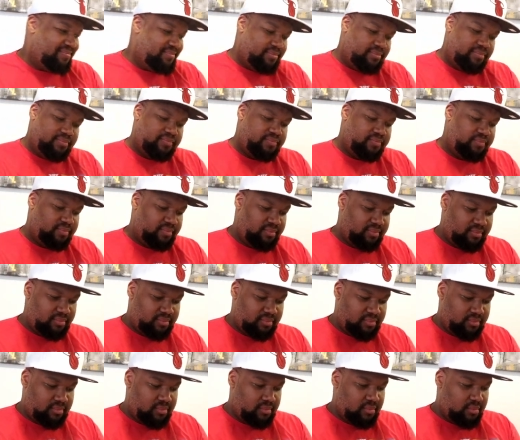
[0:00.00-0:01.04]

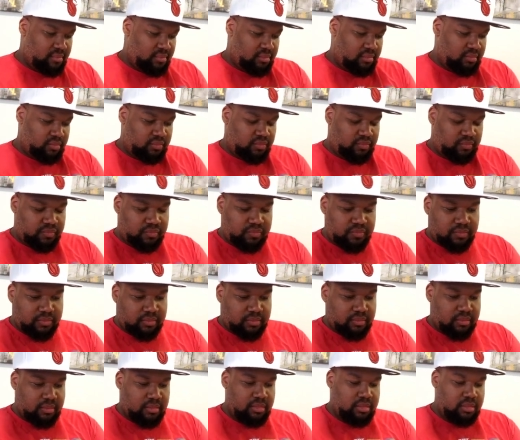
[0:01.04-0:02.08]

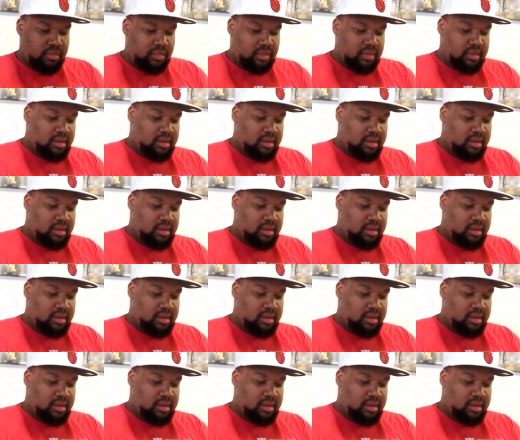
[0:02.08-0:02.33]
No one is speaking in this clip.